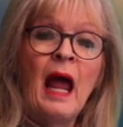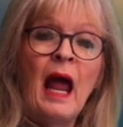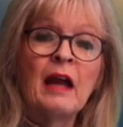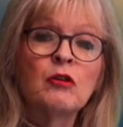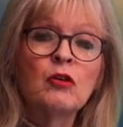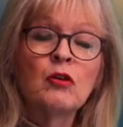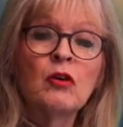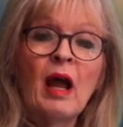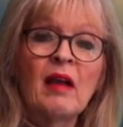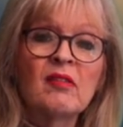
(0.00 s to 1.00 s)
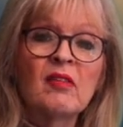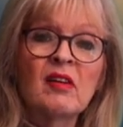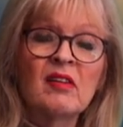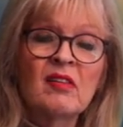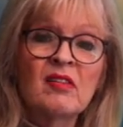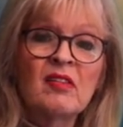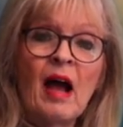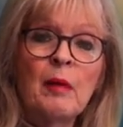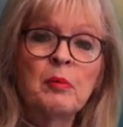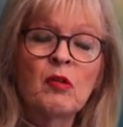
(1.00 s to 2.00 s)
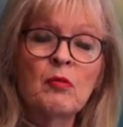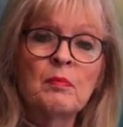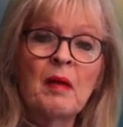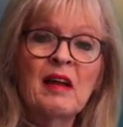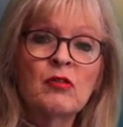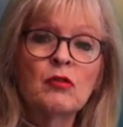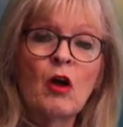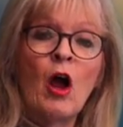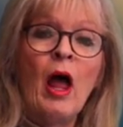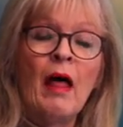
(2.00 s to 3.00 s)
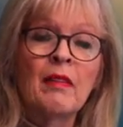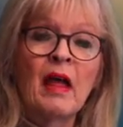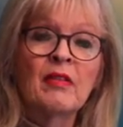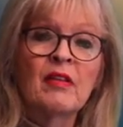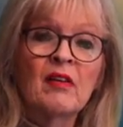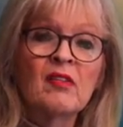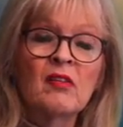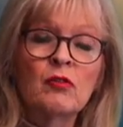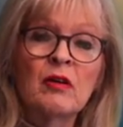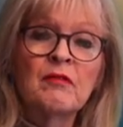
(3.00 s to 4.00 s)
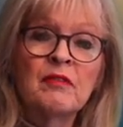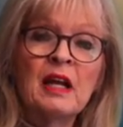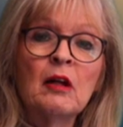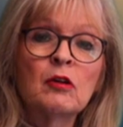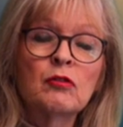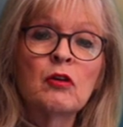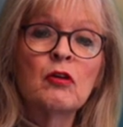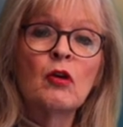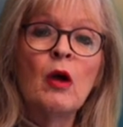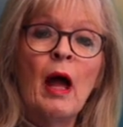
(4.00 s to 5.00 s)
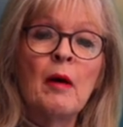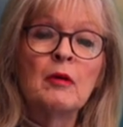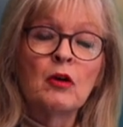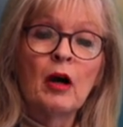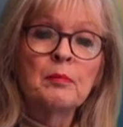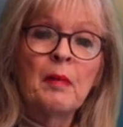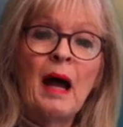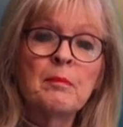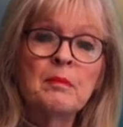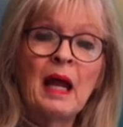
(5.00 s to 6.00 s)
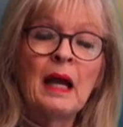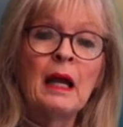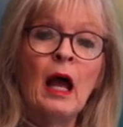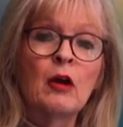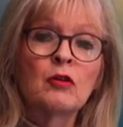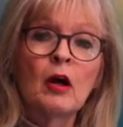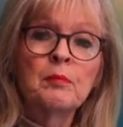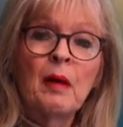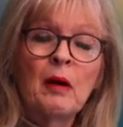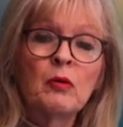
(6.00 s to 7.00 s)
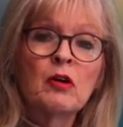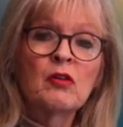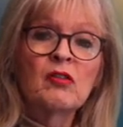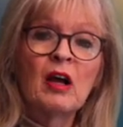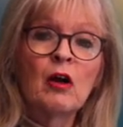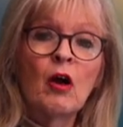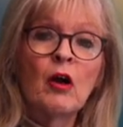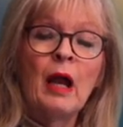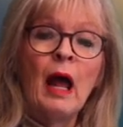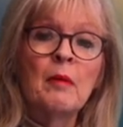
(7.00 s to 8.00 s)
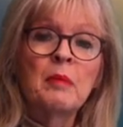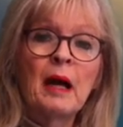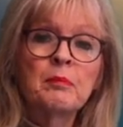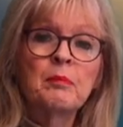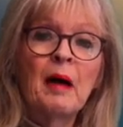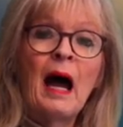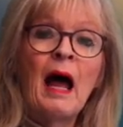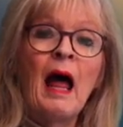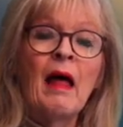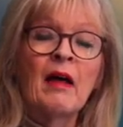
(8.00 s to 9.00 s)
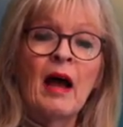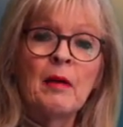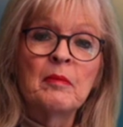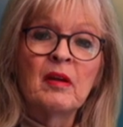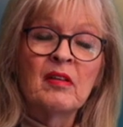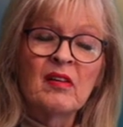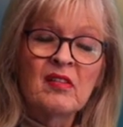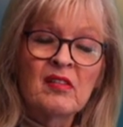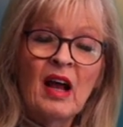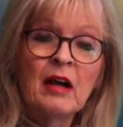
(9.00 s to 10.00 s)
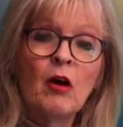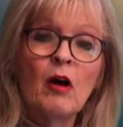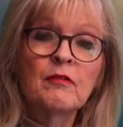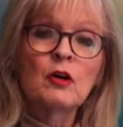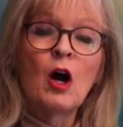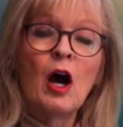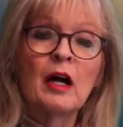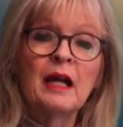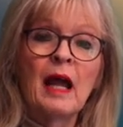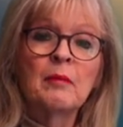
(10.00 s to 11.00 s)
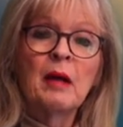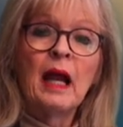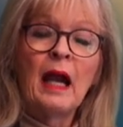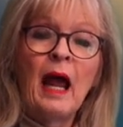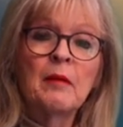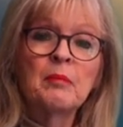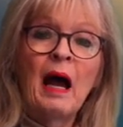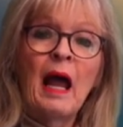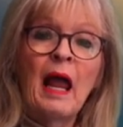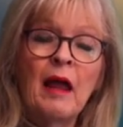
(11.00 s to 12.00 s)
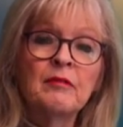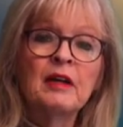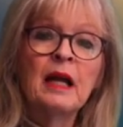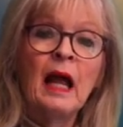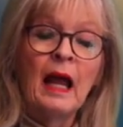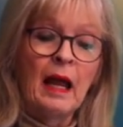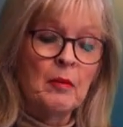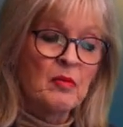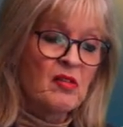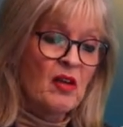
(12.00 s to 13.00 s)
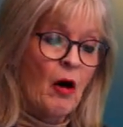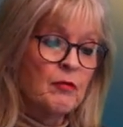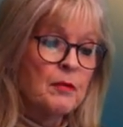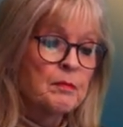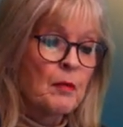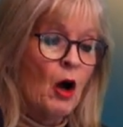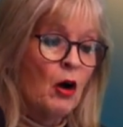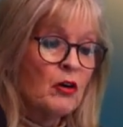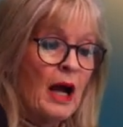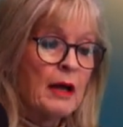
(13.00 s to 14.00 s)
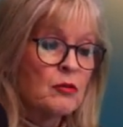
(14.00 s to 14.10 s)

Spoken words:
And you as the disciples must know that this is revealed to you, not by men, not by works alone, but by the Son of God. Amen. And by heaven himself. All right.